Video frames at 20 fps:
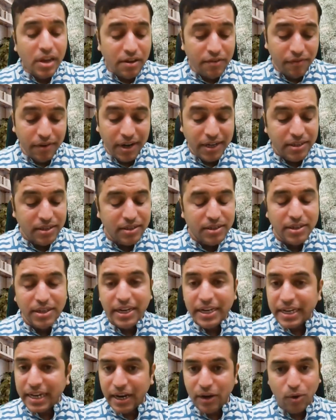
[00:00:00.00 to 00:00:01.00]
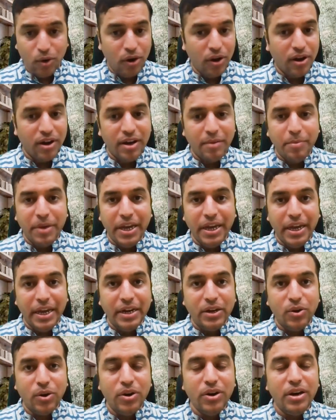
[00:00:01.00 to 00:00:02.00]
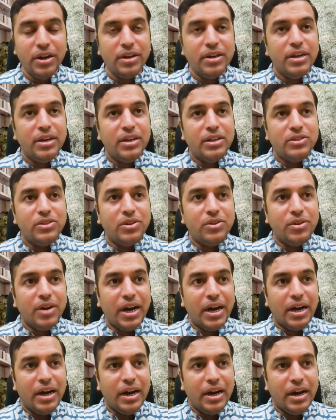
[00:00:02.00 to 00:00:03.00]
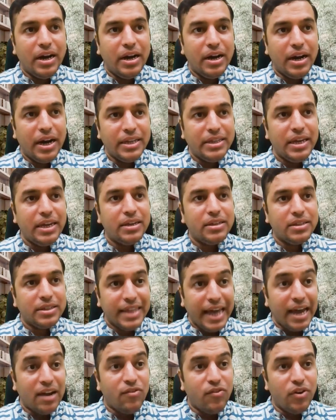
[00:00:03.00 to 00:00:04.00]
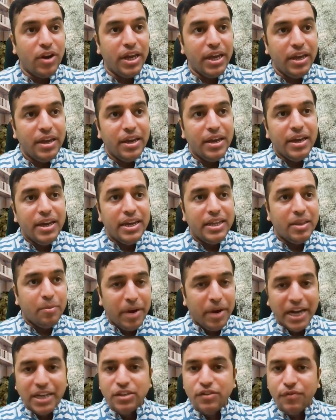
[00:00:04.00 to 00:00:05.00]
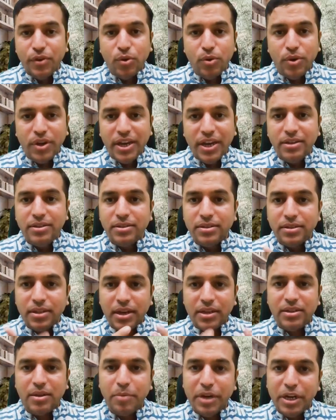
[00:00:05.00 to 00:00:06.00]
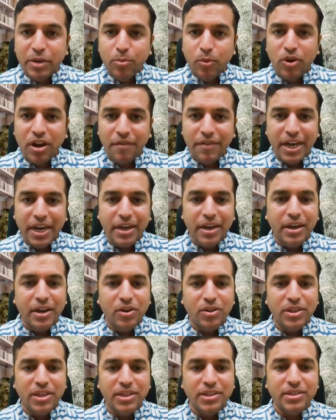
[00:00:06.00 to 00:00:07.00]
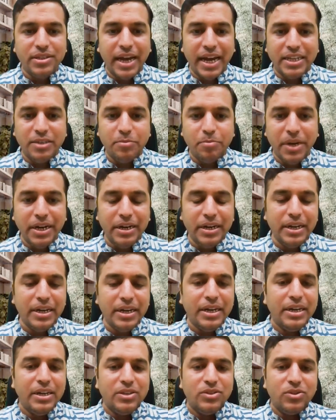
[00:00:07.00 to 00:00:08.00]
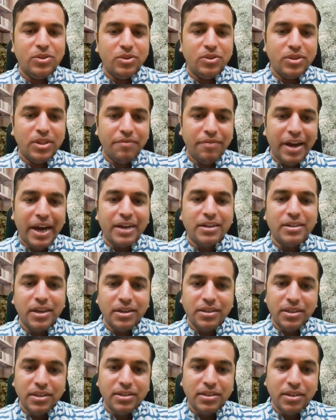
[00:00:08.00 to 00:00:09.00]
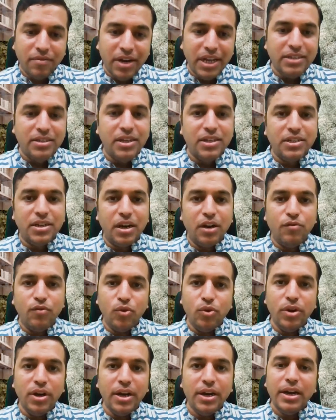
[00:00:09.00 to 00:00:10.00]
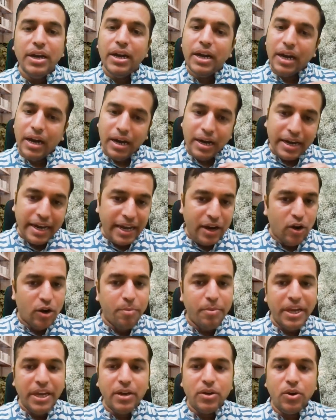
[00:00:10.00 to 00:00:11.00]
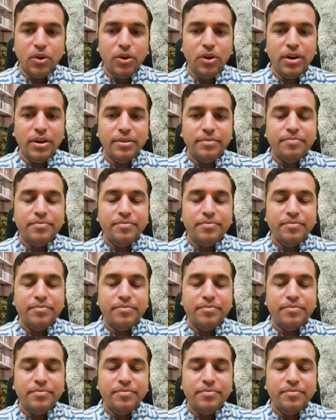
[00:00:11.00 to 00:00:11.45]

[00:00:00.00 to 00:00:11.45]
first, it can no longer be ignored. So I think thankfully in the past few years, there is a bit more awakening on this aspect. So the fact that this civilizational wound cannot be ignored